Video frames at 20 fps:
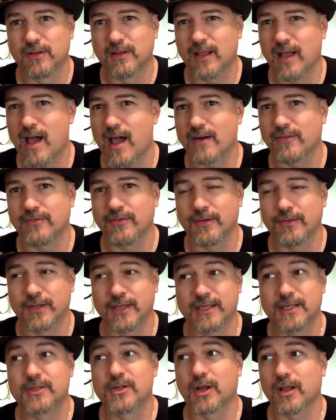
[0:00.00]
A lot of fun.
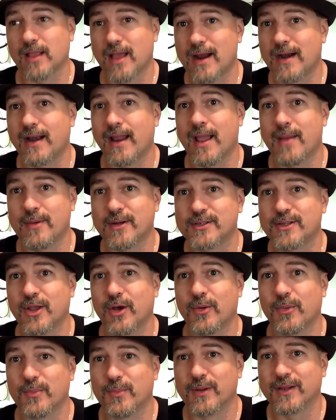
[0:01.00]
They took a lot of damage,
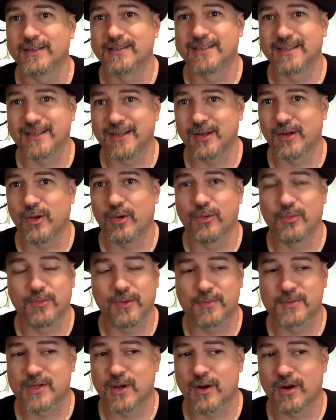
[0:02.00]
though, because,
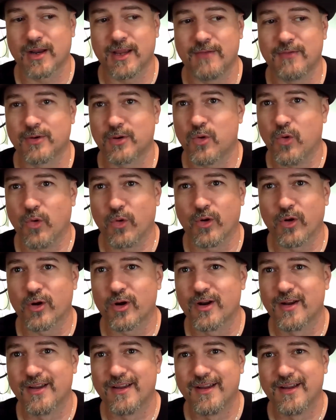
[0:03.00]
I'm sorry, even quarter